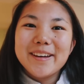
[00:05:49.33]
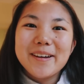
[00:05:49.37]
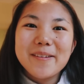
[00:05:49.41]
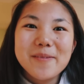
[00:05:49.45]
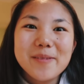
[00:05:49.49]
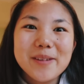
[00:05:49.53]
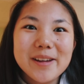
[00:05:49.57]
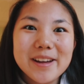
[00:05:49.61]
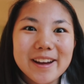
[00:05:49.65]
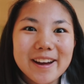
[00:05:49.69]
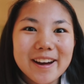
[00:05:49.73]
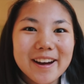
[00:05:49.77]
Oh
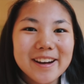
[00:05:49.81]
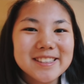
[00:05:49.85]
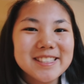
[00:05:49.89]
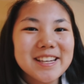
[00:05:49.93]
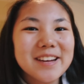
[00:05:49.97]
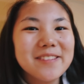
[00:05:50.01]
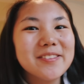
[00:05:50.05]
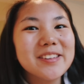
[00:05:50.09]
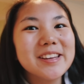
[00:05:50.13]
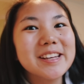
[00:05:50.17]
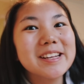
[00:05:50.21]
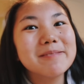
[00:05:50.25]
my gosh,
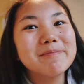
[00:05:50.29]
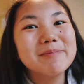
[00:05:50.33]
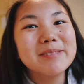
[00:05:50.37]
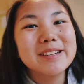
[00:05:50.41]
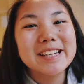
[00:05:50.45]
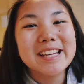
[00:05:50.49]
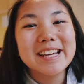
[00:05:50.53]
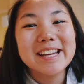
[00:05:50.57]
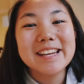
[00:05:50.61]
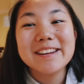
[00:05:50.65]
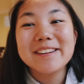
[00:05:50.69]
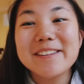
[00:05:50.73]
I feel like I'm
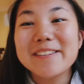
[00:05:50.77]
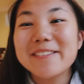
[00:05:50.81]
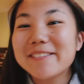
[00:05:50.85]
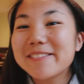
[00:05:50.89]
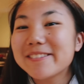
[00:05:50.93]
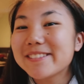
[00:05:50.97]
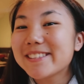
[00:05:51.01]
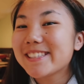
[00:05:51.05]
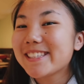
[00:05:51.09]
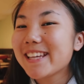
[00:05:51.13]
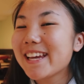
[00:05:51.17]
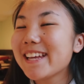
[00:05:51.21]
making
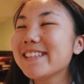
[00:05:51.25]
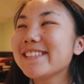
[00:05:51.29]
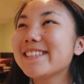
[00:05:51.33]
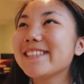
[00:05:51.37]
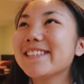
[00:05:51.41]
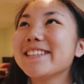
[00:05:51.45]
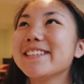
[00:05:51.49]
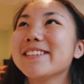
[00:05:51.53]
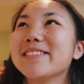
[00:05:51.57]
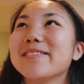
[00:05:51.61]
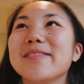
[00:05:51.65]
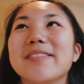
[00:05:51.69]
no sense
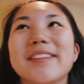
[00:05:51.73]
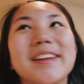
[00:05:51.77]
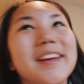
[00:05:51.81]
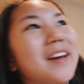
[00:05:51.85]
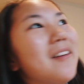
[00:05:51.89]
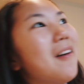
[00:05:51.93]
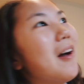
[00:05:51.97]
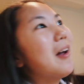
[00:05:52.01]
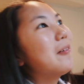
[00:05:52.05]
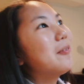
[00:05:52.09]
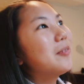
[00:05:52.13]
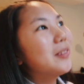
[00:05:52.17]
in this
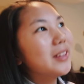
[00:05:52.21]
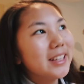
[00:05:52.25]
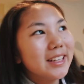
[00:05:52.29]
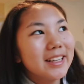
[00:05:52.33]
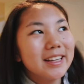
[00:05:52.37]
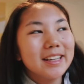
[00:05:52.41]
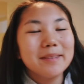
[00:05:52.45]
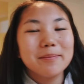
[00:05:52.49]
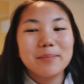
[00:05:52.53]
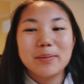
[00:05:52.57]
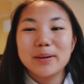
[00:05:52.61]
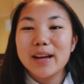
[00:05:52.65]
video. I really
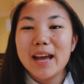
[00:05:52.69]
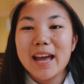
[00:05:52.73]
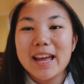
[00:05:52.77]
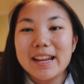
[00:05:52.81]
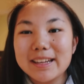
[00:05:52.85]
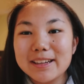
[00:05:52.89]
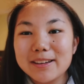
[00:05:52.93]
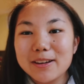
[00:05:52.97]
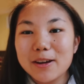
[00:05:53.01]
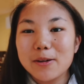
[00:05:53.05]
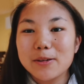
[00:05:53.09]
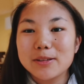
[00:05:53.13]
didn't put
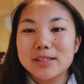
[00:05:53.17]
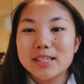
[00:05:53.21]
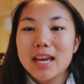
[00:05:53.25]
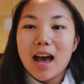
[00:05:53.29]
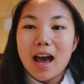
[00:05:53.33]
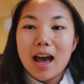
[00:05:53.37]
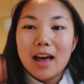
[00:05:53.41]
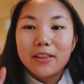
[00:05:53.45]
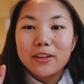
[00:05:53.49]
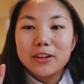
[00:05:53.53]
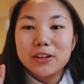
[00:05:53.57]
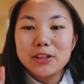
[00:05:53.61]
any notes.
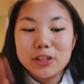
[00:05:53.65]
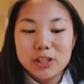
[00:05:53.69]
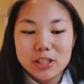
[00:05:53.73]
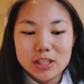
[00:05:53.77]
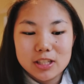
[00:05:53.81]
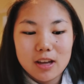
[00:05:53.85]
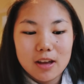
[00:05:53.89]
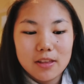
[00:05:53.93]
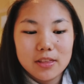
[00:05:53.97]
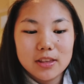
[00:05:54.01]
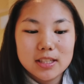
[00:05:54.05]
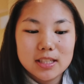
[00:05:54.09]
I literally
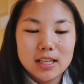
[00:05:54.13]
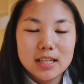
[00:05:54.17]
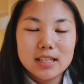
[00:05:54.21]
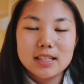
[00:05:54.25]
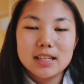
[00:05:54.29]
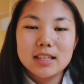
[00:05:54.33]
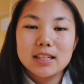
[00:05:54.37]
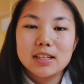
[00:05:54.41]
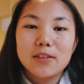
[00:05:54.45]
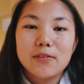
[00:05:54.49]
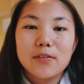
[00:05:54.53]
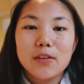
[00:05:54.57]
just got this
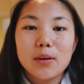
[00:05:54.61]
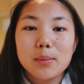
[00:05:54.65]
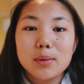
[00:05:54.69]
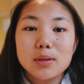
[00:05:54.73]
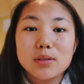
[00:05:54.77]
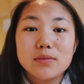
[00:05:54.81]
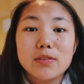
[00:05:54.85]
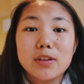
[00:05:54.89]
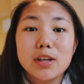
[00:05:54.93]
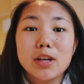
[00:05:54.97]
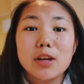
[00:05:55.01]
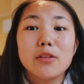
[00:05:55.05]
idea to film
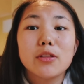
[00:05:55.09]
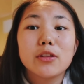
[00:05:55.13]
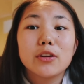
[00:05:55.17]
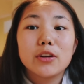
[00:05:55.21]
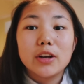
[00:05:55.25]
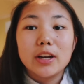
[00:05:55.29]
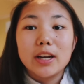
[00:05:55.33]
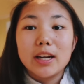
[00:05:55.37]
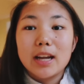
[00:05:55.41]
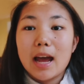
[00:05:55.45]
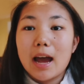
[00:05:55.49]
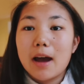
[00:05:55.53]
this video
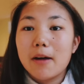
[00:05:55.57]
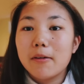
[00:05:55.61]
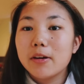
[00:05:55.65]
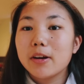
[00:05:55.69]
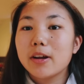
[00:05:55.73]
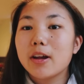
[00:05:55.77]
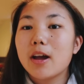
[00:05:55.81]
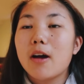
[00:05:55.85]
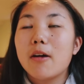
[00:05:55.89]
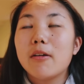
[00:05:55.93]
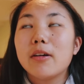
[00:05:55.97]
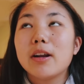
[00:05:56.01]
literally an hour
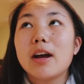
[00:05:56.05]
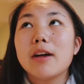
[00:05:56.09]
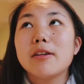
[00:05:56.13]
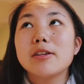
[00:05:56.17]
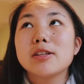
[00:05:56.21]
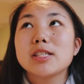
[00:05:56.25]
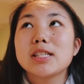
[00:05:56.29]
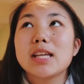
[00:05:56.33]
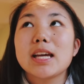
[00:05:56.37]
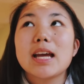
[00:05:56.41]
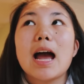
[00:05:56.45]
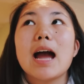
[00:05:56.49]
ago and I was
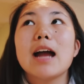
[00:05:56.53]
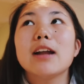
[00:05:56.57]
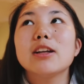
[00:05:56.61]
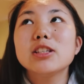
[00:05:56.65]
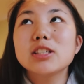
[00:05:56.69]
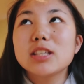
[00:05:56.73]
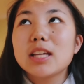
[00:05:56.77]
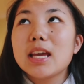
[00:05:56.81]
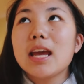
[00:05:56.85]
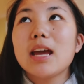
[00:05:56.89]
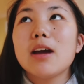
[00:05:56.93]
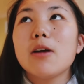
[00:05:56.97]
just like, I
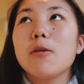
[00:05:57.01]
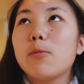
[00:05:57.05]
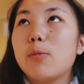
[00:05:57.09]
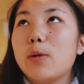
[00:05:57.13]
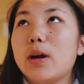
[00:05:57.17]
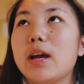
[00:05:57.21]
just can't